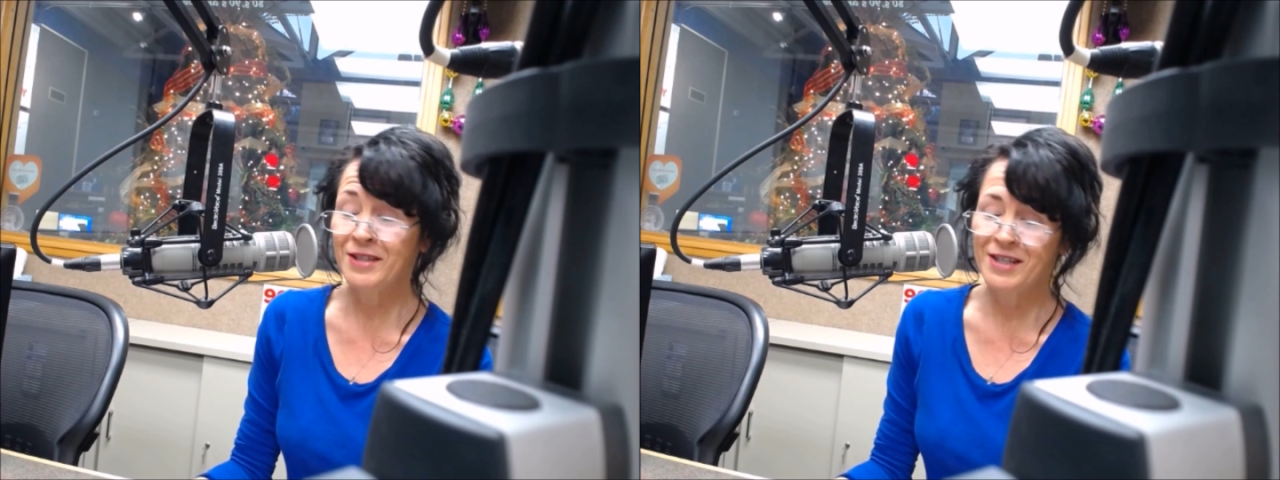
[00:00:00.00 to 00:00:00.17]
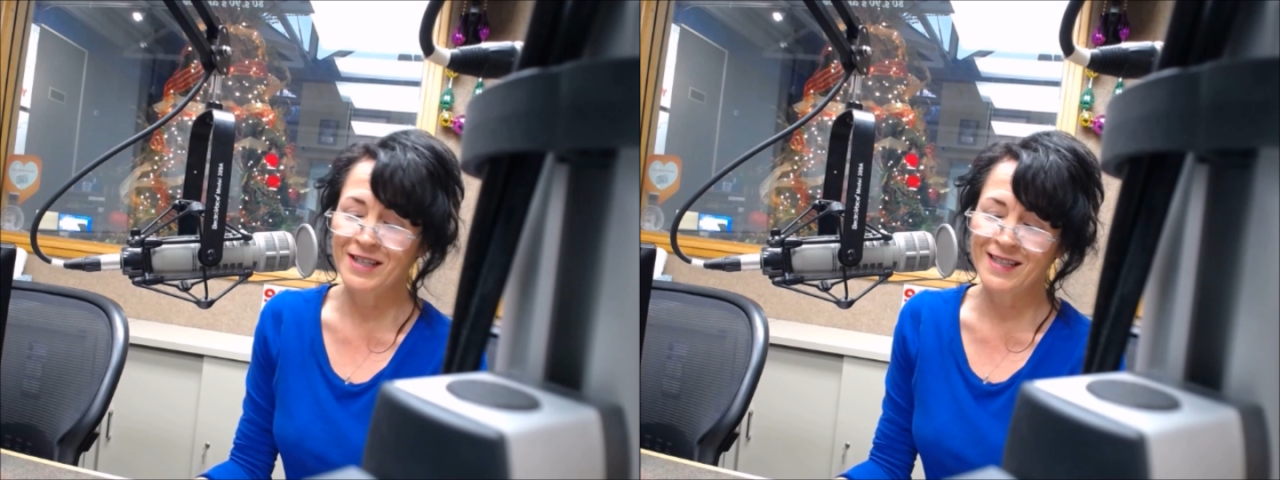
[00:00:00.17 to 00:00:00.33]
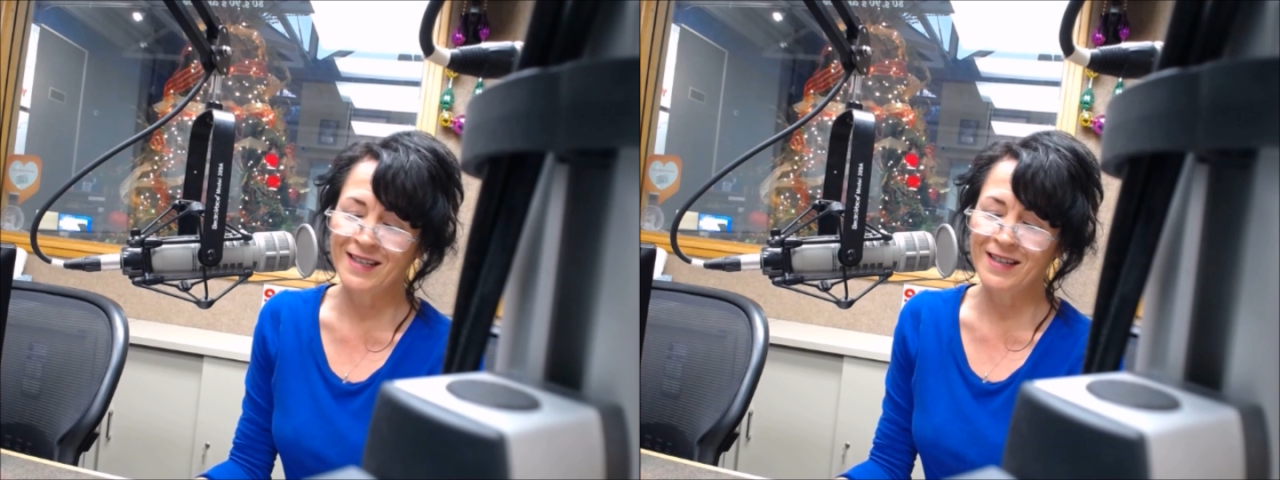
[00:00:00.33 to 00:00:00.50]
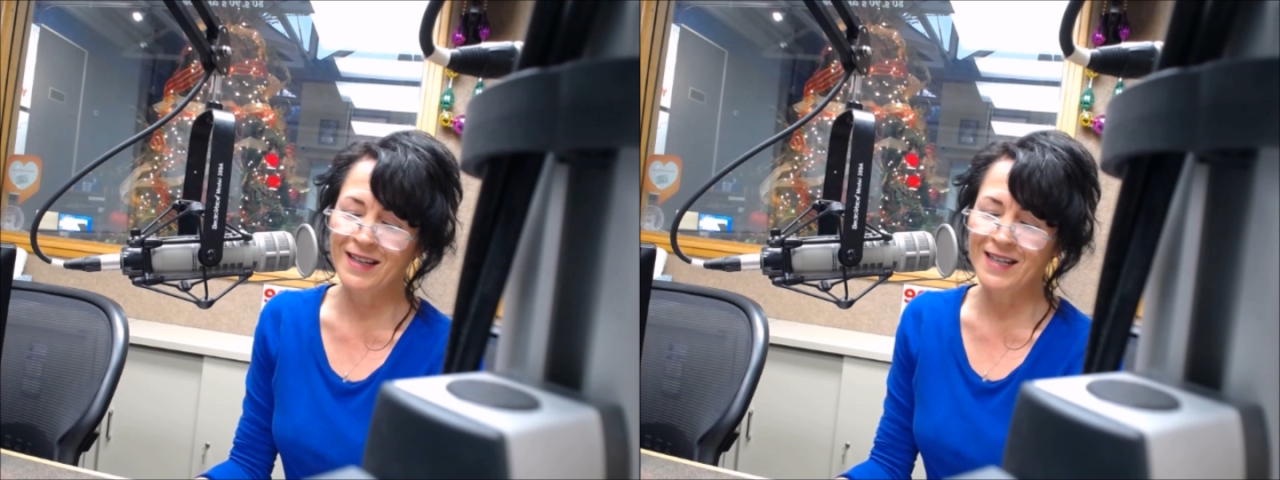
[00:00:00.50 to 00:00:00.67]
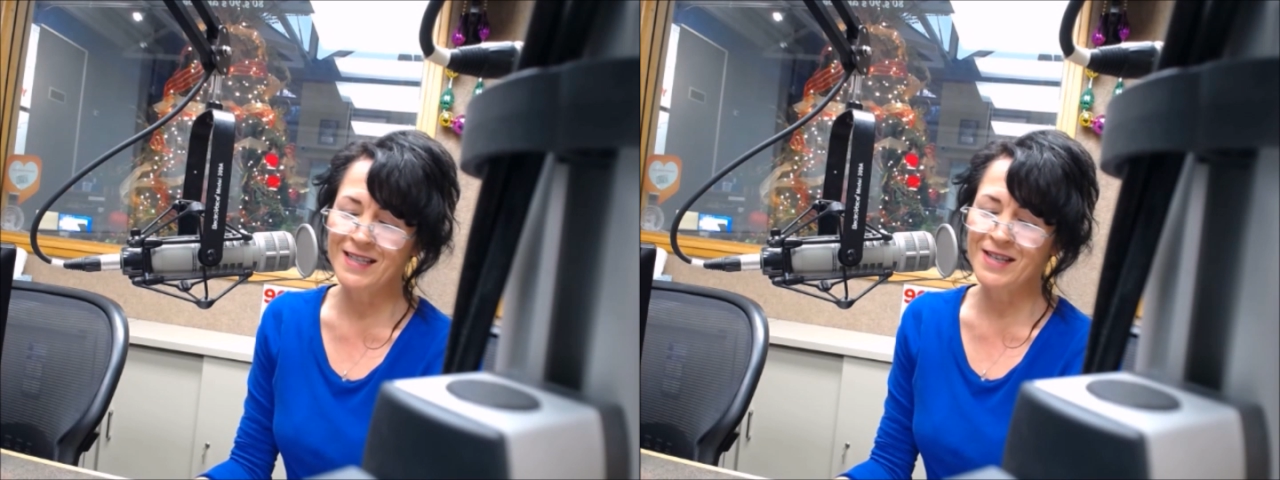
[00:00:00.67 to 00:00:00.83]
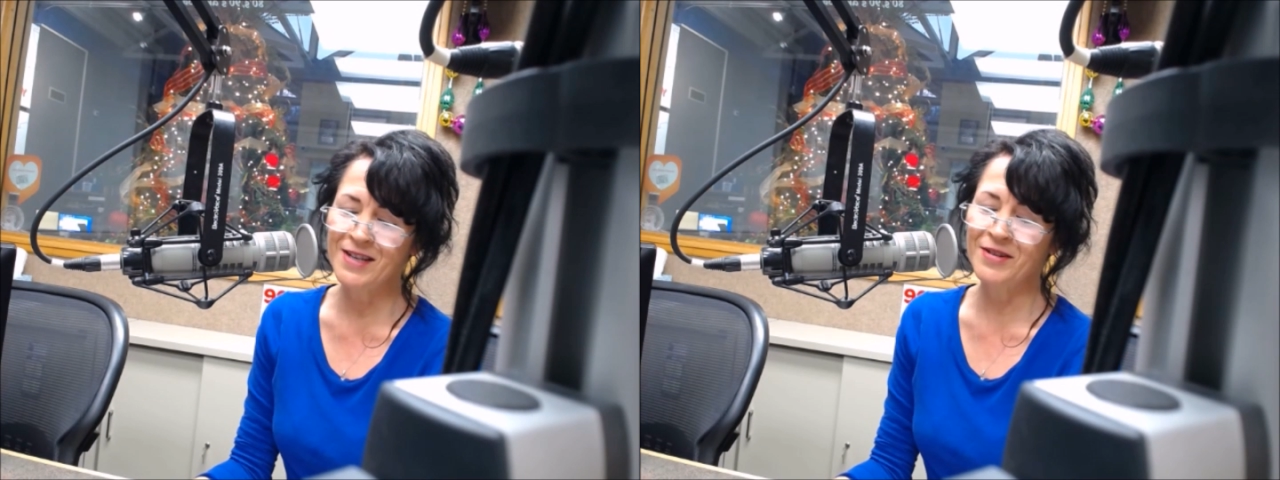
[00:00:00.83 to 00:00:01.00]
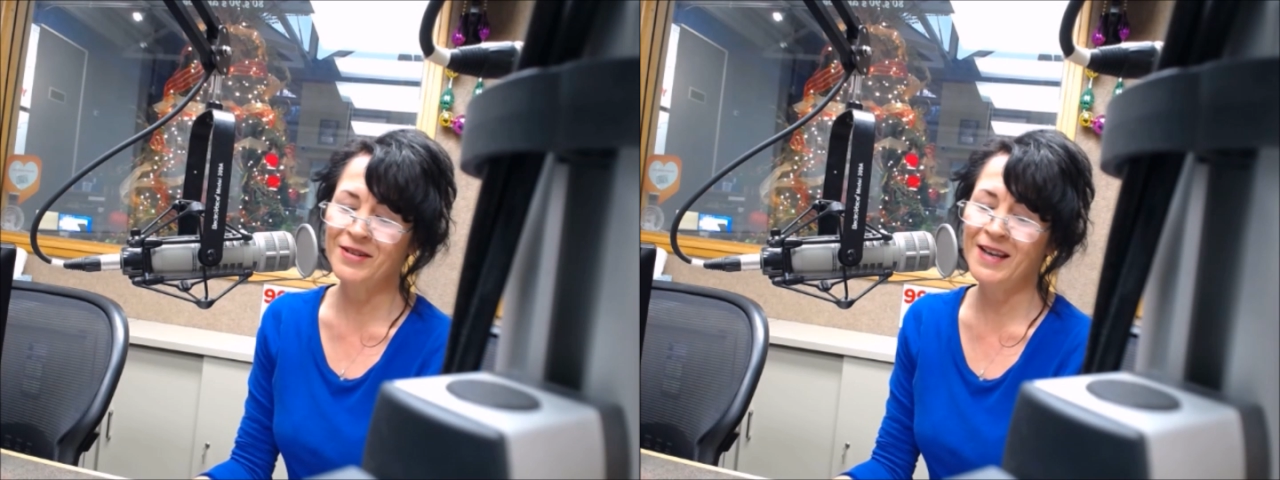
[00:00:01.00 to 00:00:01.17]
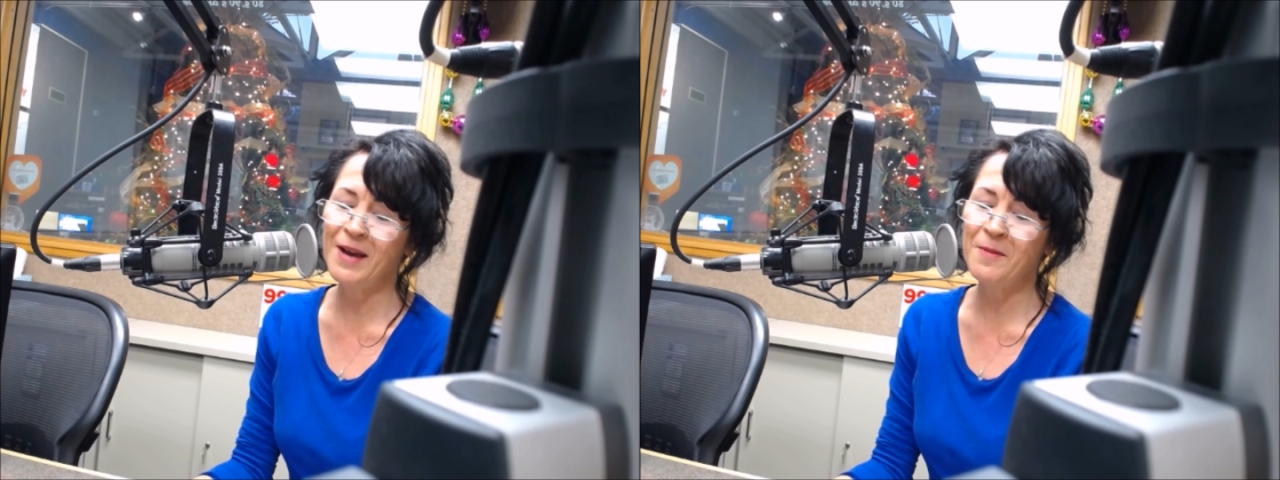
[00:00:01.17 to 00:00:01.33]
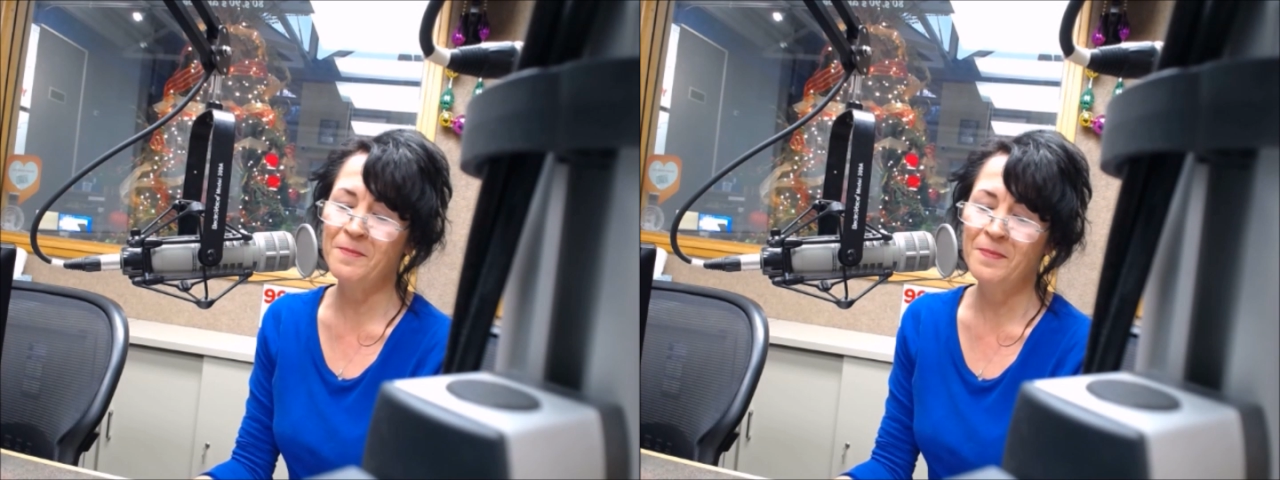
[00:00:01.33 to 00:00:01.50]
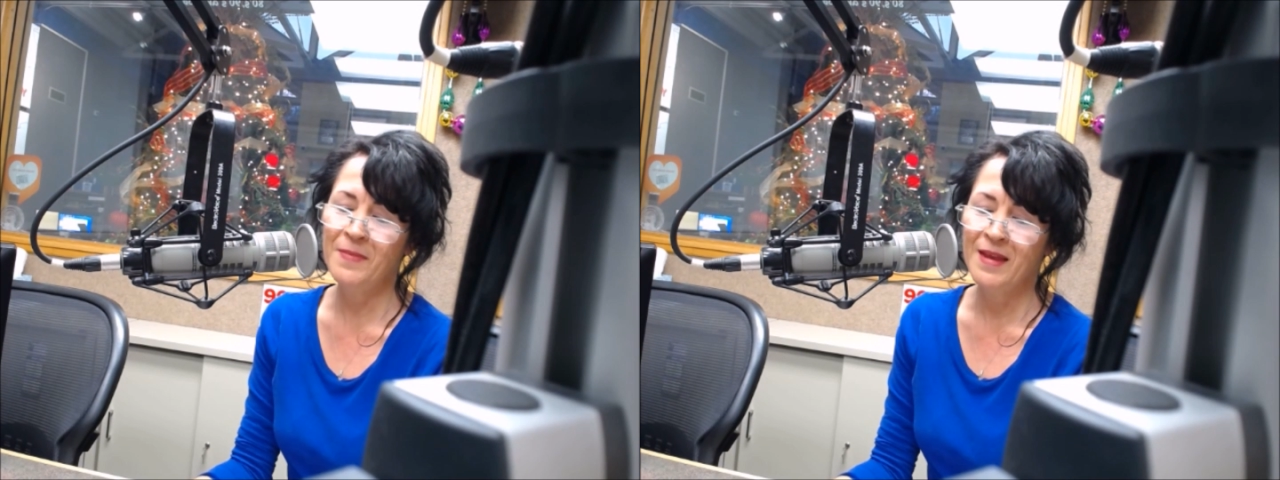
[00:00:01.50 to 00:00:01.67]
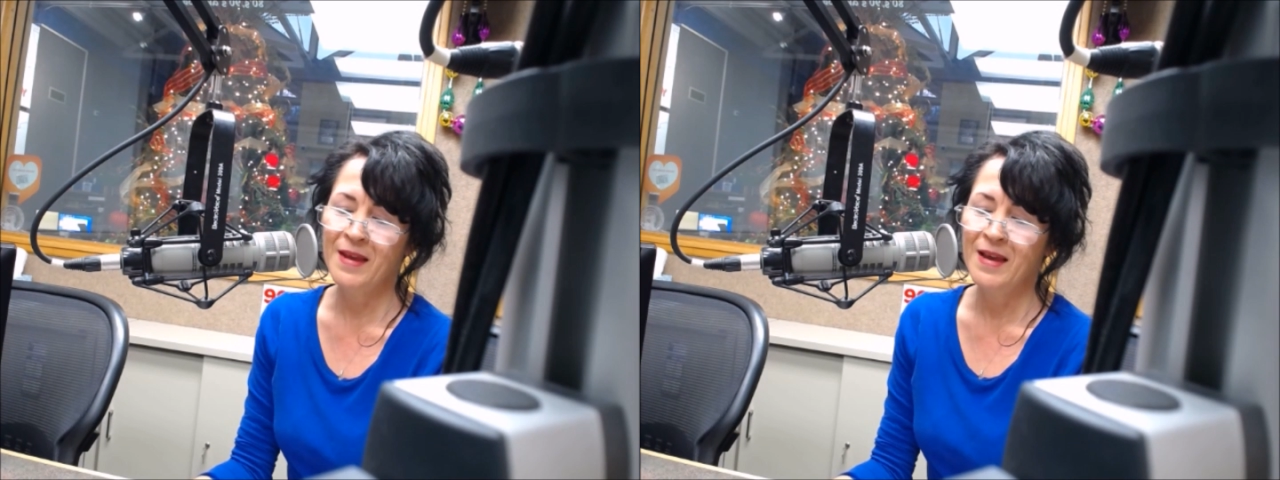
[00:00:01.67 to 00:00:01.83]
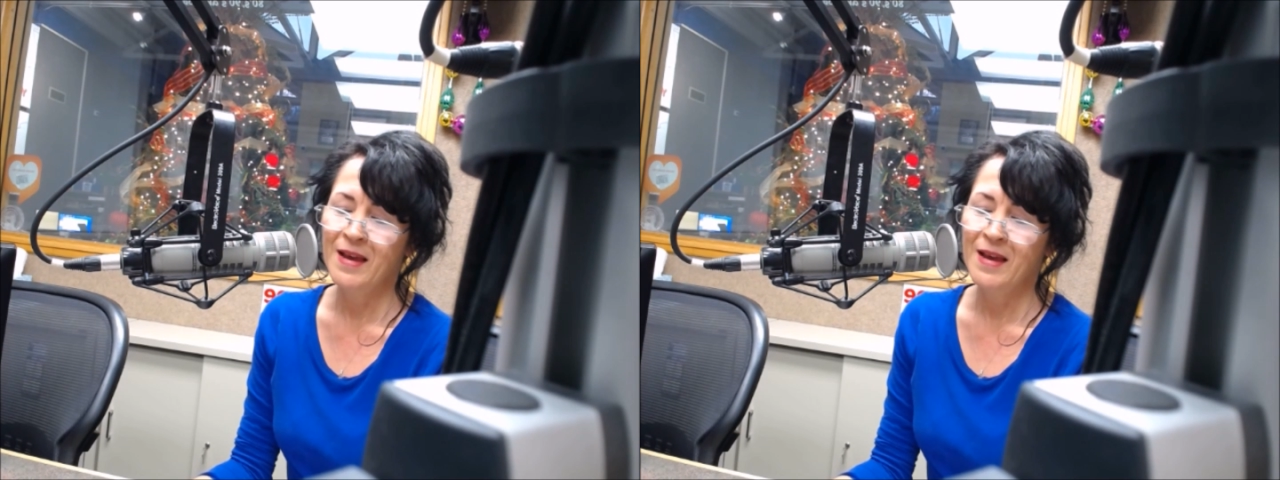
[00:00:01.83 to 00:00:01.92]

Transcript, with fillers: Yep, She's she listens a lot. Thank yep. you, Wanda.